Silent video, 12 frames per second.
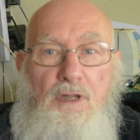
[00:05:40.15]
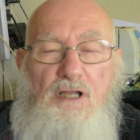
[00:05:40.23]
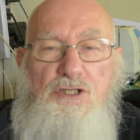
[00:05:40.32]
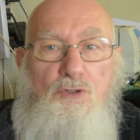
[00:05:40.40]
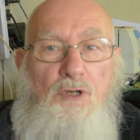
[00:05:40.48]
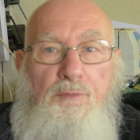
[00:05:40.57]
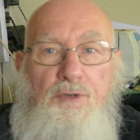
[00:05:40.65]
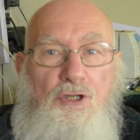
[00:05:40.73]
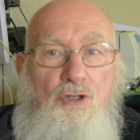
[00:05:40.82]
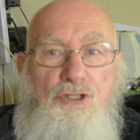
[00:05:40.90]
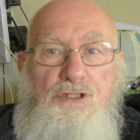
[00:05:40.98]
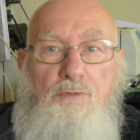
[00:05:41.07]
It's only been
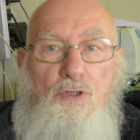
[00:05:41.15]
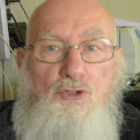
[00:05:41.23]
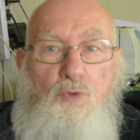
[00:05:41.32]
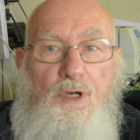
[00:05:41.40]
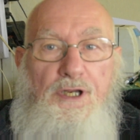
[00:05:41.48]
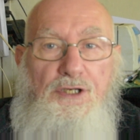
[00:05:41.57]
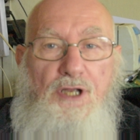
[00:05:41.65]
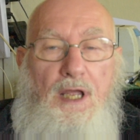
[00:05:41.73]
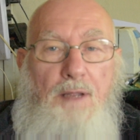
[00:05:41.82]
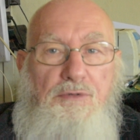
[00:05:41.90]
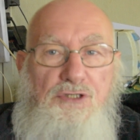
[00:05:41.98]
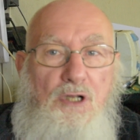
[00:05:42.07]
used about 20
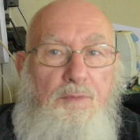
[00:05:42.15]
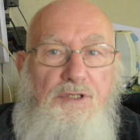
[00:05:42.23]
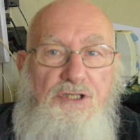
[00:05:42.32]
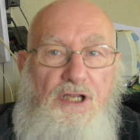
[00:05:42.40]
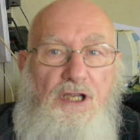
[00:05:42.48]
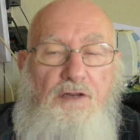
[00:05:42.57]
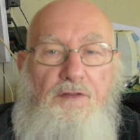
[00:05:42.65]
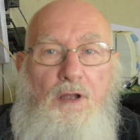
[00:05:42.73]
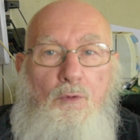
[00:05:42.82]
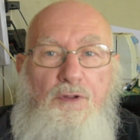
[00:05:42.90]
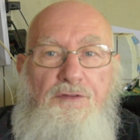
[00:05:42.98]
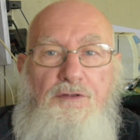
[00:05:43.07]
times. I'll be taking
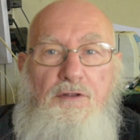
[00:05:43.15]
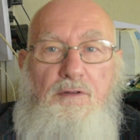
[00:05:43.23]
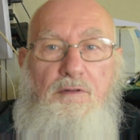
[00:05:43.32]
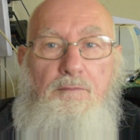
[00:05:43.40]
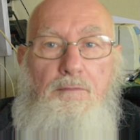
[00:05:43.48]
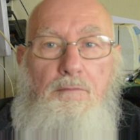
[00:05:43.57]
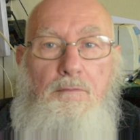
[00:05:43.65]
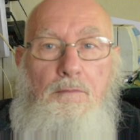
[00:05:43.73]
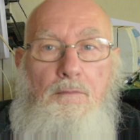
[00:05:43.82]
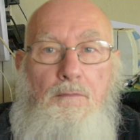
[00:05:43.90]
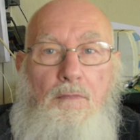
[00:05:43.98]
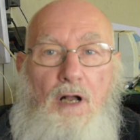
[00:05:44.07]
that with you.
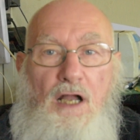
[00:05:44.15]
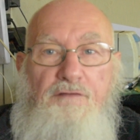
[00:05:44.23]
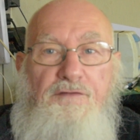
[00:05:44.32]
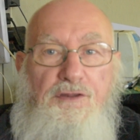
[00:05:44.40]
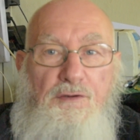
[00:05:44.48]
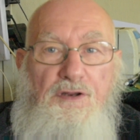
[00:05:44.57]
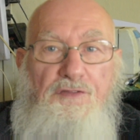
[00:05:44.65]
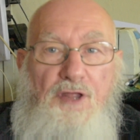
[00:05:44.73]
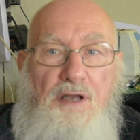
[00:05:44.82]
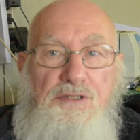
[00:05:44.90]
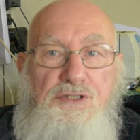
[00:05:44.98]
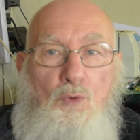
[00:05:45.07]
I have a
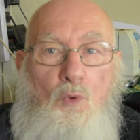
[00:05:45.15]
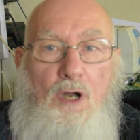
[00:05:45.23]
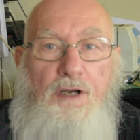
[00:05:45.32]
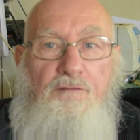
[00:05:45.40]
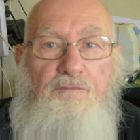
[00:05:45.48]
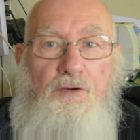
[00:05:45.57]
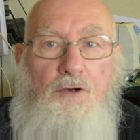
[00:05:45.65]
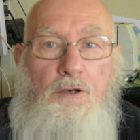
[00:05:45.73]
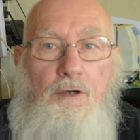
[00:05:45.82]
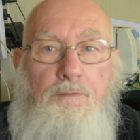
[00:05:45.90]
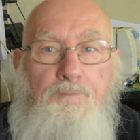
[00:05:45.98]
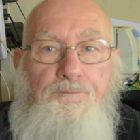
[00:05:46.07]
3,000 watt inverter.